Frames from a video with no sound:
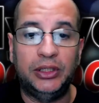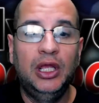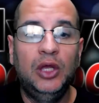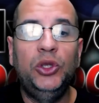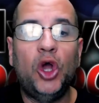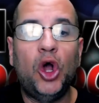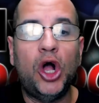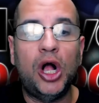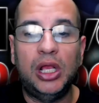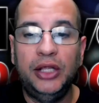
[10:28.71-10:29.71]
We
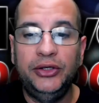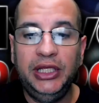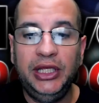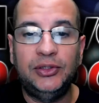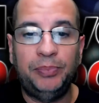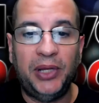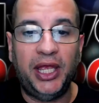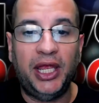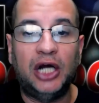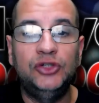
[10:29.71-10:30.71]
all need to pay
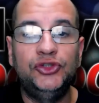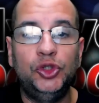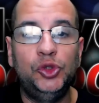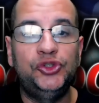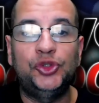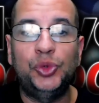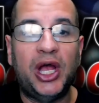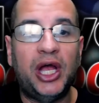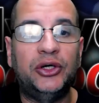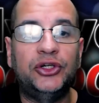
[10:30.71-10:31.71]
our dues throughout
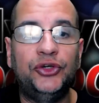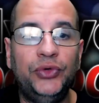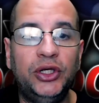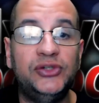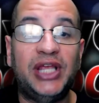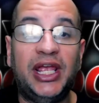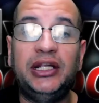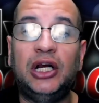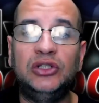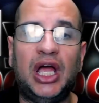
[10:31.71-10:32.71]
our careers and our
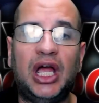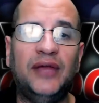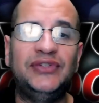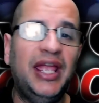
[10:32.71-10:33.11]
lives.